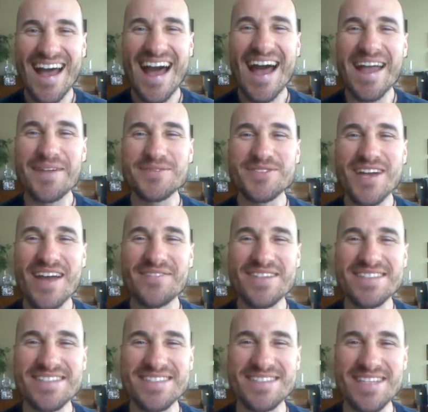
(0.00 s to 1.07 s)
Hi, I'm
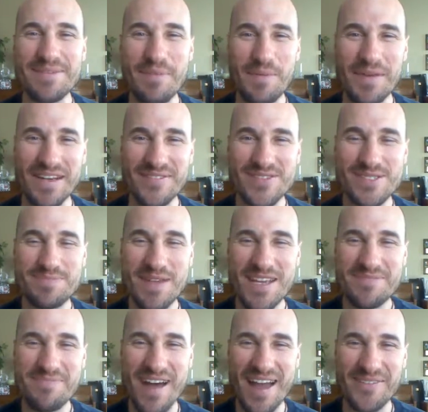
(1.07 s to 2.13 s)
Travis Zimmerman of
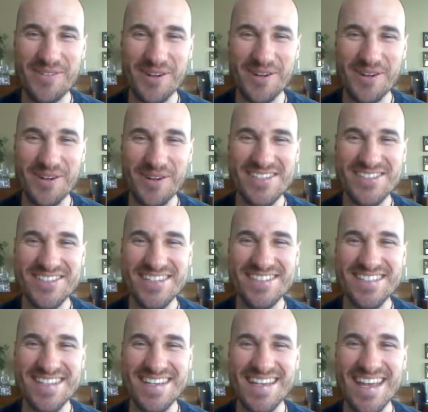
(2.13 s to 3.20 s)
Speak My Word
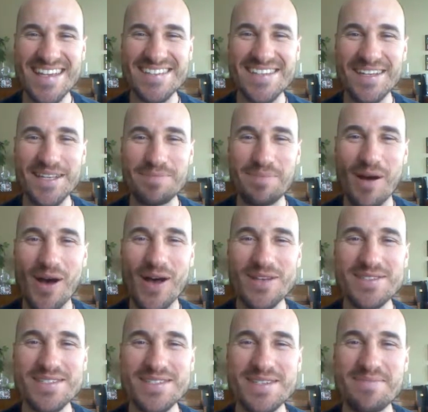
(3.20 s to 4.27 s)
Ministries, and today's Daily
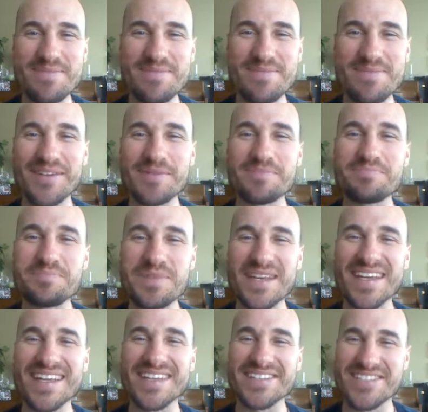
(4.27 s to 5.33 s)
Pulse is about
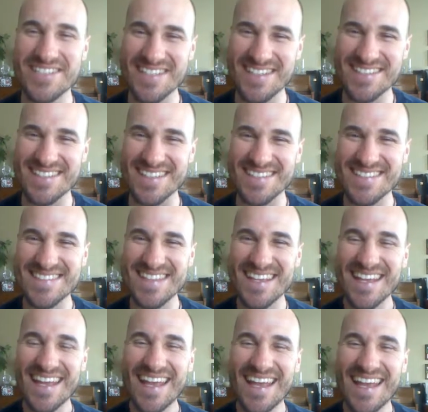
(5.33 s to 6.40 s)
being Jesus.
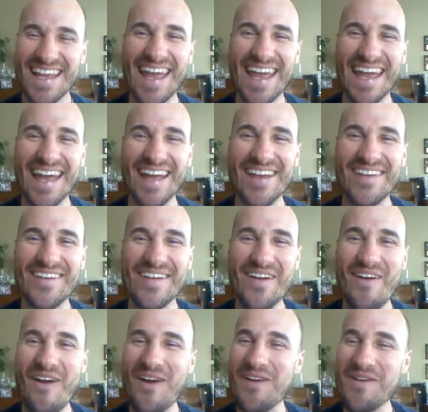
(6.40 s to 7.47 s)
And,
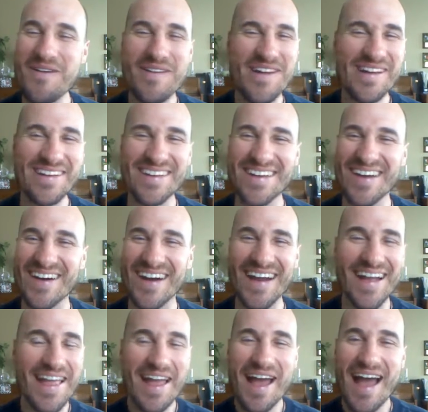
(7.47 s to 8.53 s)

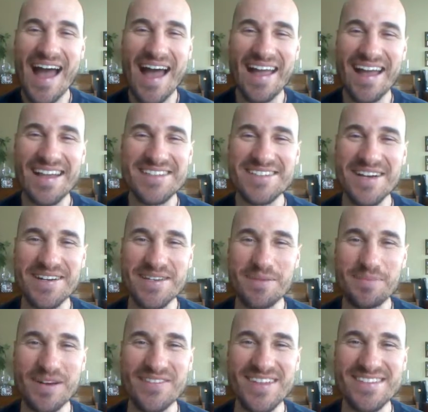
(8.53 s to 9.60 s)
I shared in the
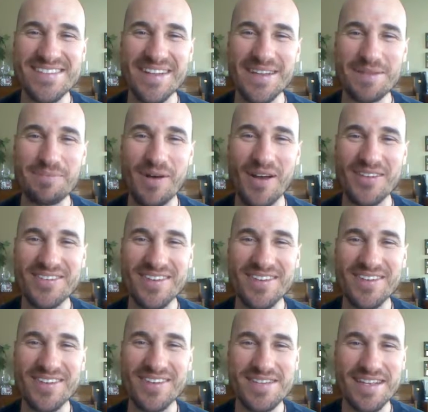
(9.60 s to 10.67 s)
previous Daily Pulse that I
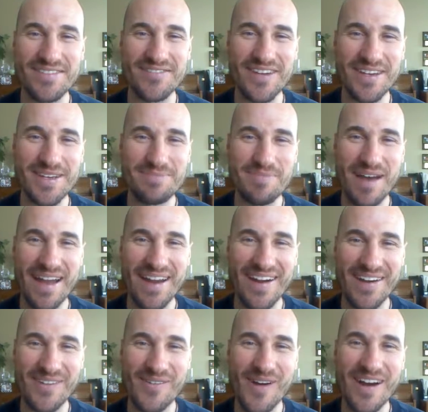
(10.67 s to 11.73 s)
was invited by
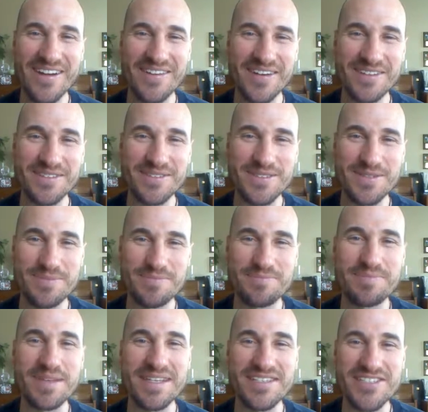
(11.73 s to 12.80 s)
our choir director to
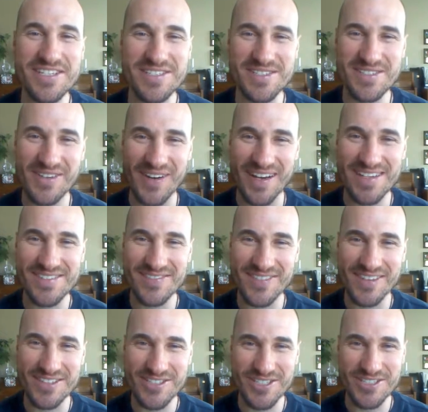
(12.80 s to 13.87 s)
be Jesus Christ for
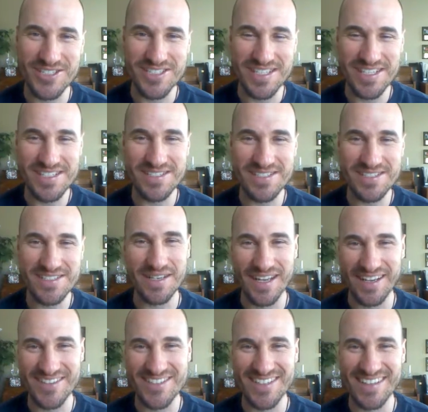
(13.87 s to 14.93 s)
our church's Easter
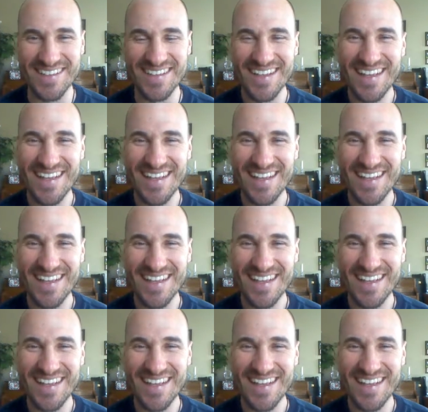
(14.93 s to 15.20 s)
production,